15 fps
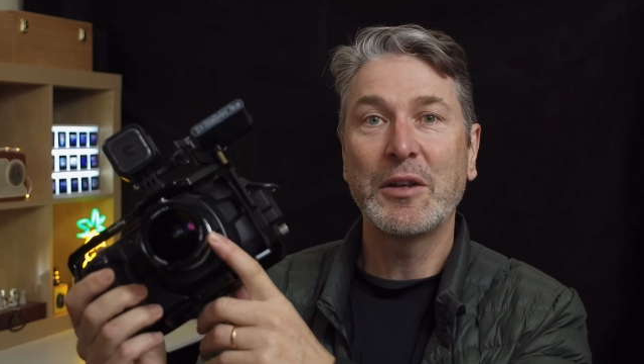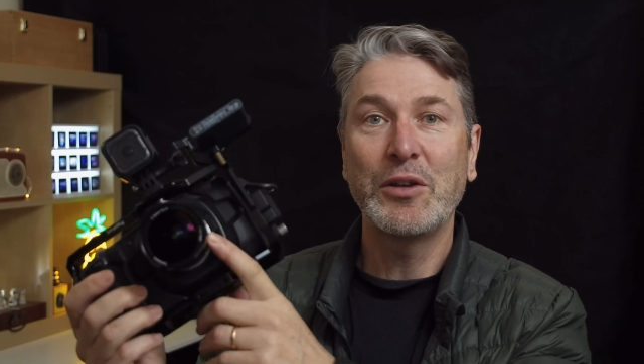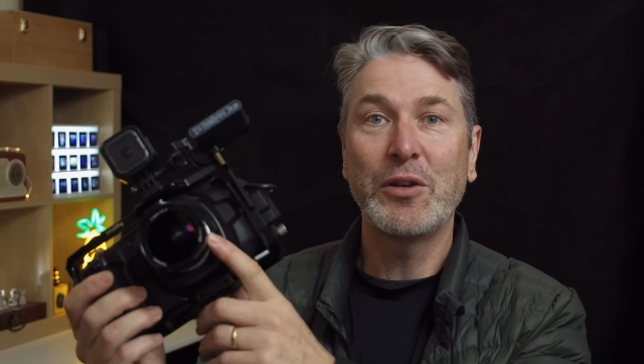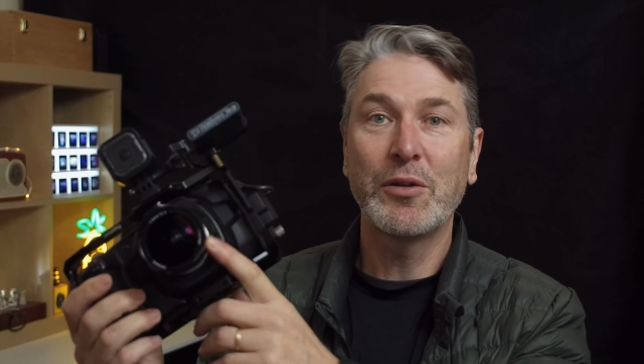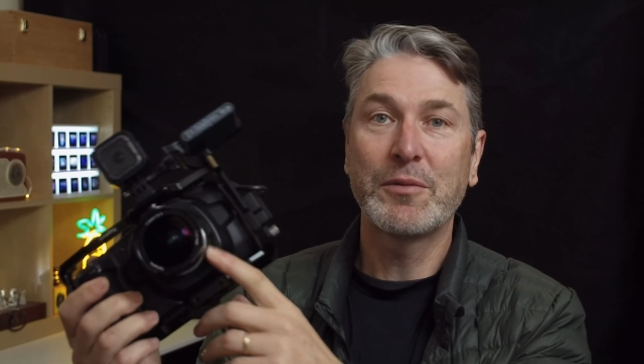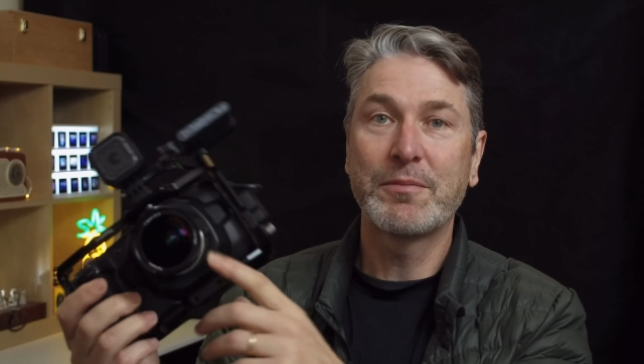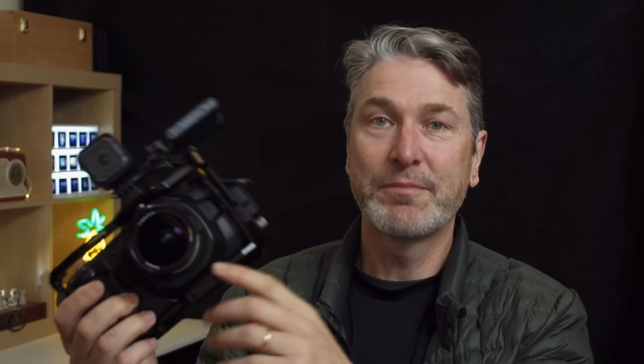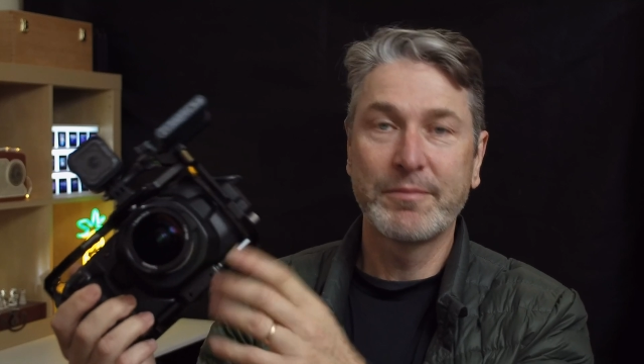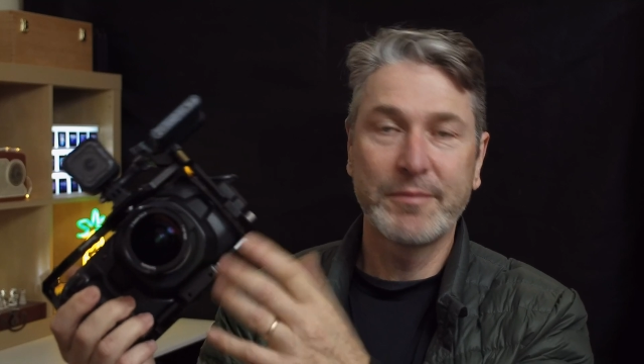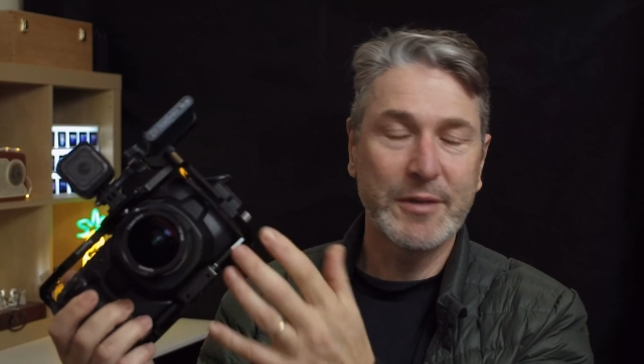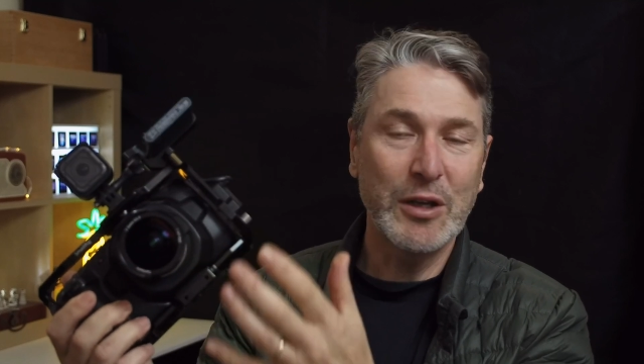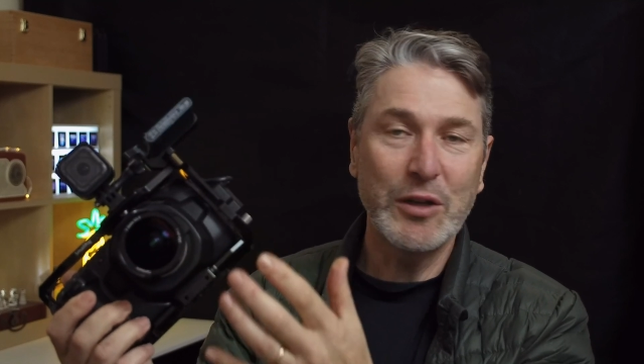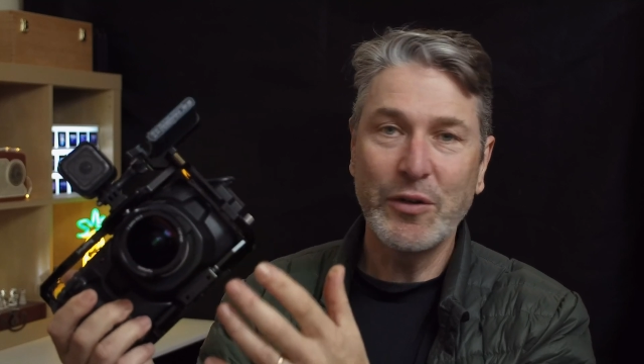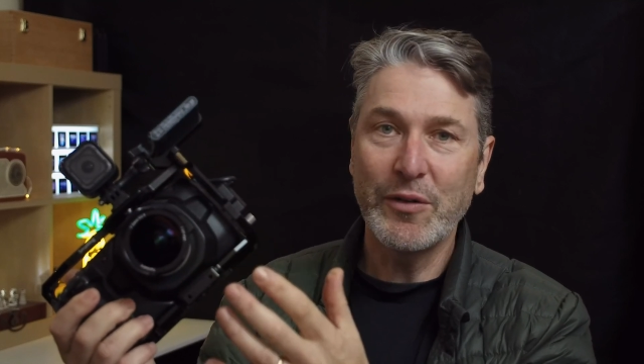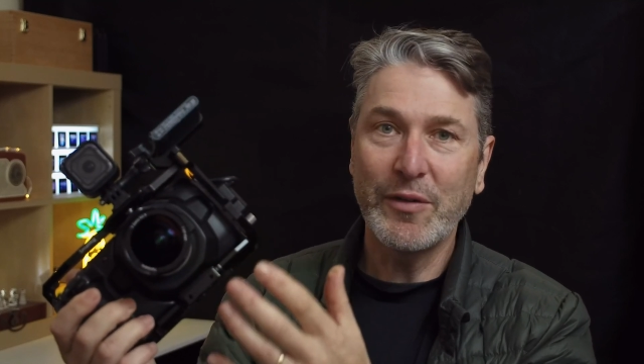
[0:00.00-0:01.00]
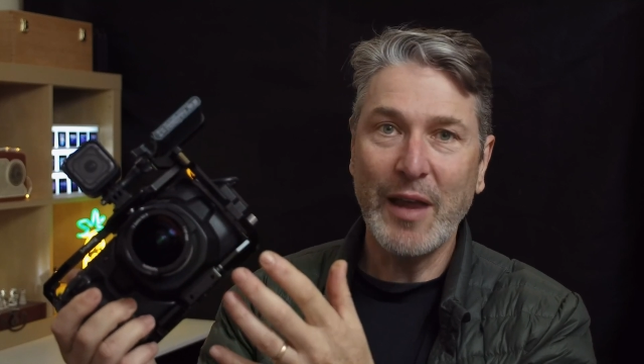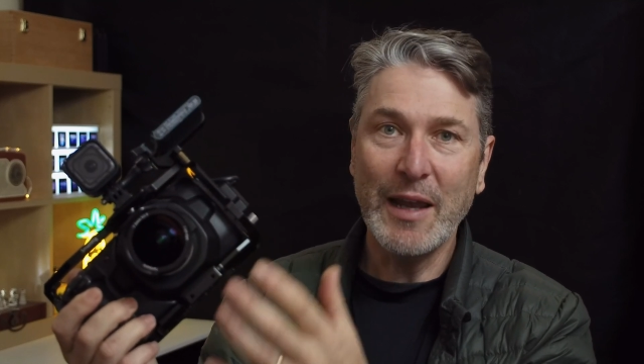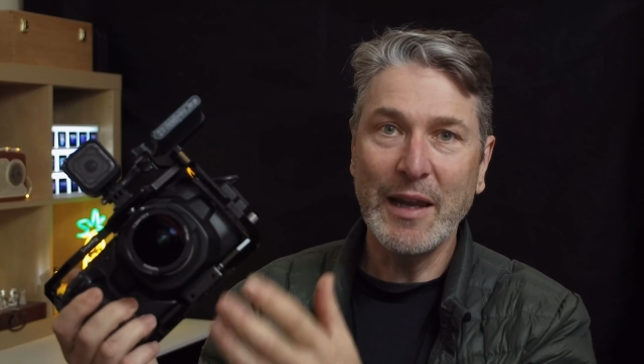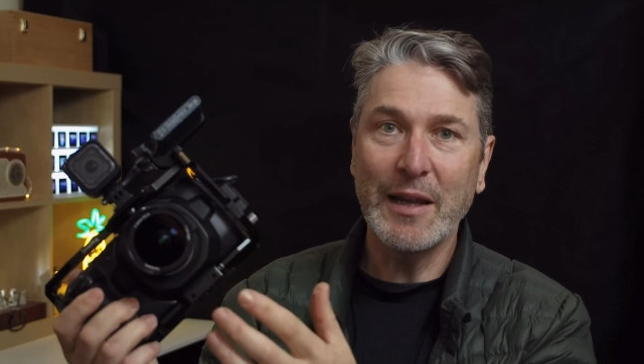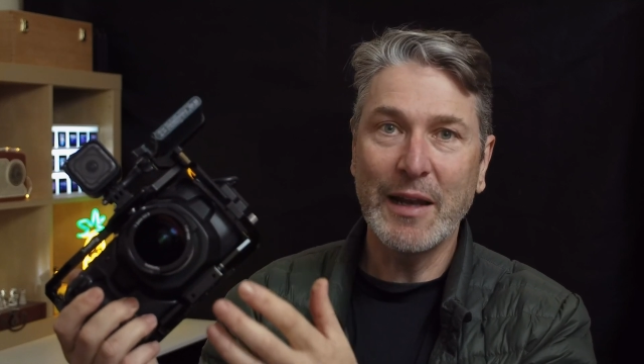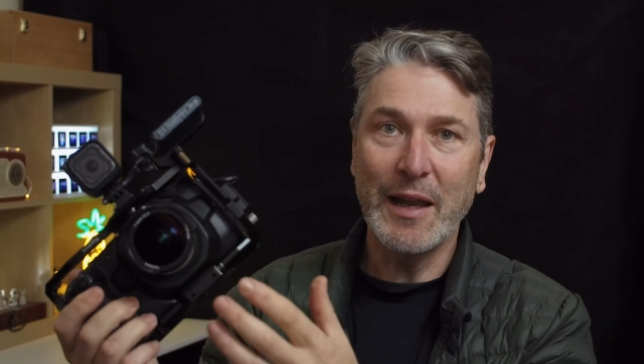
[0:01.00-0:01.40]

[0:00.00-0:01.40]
You can use any